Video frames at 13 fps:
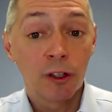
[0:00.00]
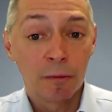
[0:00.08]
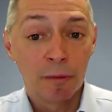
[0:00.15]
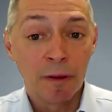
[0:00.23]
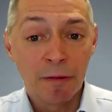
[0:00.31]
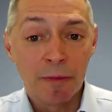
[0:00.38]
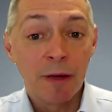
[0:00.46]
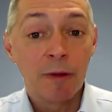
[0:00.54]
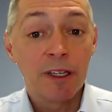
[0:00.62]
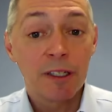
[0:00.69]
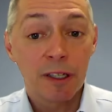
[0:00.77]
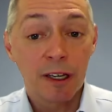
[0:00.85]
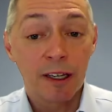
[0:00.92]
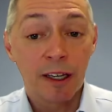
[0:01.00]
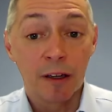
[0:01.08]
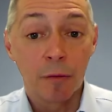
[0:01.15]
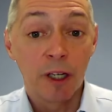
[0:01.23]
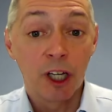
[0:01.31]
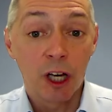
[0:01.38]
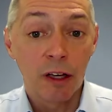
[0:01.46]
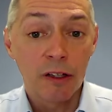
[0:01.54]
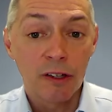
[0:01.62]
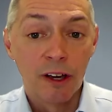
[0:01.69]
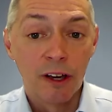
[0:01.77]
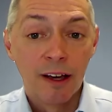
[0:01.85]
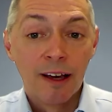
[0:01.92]
may be seeking,
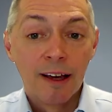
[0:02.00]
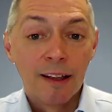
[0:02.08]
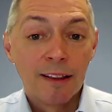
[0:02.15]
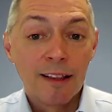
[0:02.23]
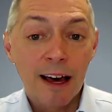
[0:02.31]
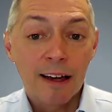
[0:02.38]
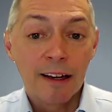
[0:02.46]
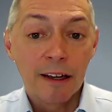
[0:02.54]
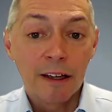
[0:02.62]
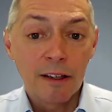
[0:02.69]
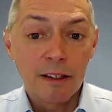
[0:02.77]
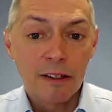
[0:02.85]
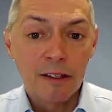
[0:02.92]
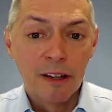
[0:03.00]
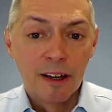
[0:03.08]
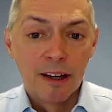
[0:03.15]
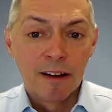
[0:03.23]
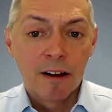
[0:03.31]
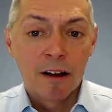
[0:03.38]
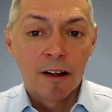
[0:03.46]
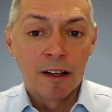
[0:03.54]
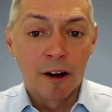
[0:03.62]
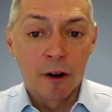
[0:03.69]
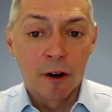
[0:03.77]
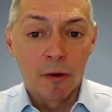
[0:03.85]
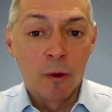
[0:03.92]
because that is, you
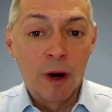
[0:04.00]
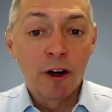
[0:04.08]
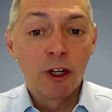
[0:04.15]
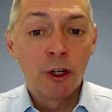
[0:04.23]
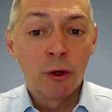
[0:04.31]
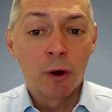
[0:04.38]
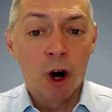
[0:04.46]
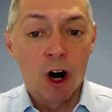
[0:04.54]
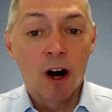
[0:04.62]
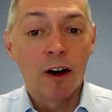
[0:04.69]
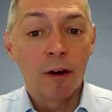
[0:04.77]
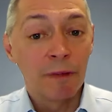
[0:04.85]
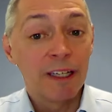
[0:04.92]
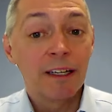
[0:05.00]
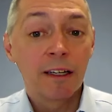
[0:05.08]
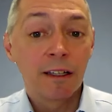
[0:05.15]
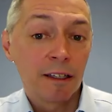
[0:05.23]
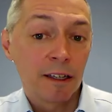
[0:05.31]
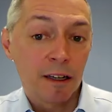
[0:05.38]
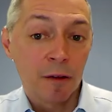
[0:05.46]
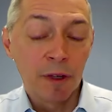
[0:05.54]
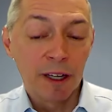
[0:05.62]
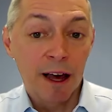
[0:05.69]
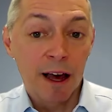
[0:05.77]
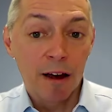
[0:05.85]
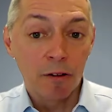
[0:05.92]
know, where you are immediately
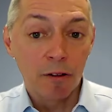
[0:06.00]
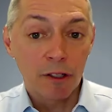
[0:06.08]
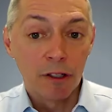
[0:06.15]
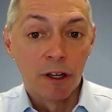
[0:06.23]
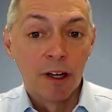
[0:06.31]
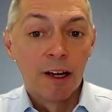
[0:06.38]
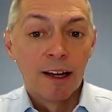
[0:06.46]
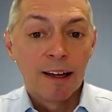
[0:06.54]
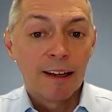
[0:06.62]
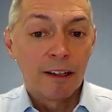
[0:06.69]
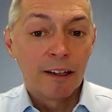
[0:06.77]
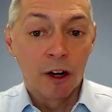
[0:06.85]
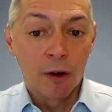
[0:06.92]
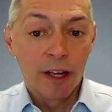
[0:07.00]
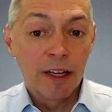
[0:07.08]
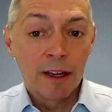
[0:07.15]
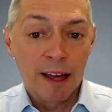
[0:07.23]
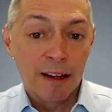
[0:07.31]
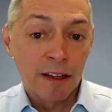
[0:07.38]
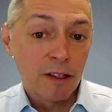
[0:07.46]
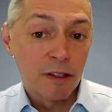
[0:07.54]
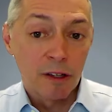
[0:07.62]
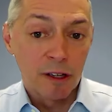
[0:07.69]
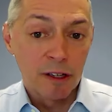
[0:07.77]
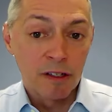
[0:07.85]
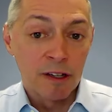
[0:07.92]
coming out, you know,
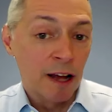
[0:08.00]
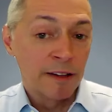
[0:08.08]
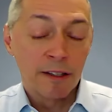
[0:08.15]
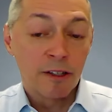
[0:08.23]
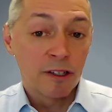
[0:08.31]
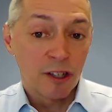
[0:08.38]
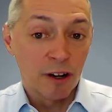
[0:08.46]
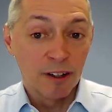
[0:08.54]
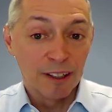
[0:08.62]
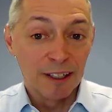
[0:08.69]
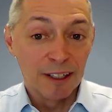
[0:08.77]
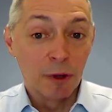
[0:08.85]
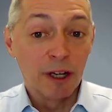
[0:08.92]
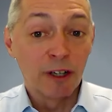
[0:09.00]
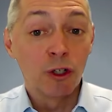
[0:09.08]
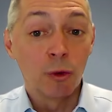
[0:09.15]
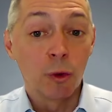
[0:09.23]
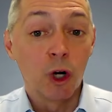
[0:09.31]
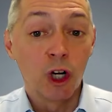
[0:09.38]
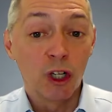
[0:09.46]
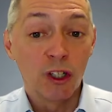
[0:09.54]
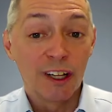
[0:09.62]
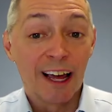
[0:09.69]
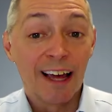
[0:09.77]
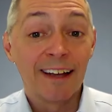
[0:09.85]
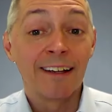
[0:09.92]
is not necessarily where you will
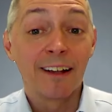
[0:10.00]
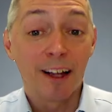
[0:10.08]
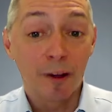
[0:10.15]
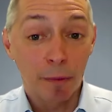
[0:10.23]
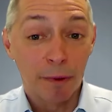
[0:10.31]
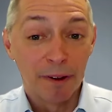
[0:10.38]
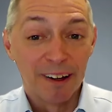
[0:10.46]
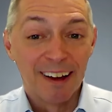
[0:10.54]
end up.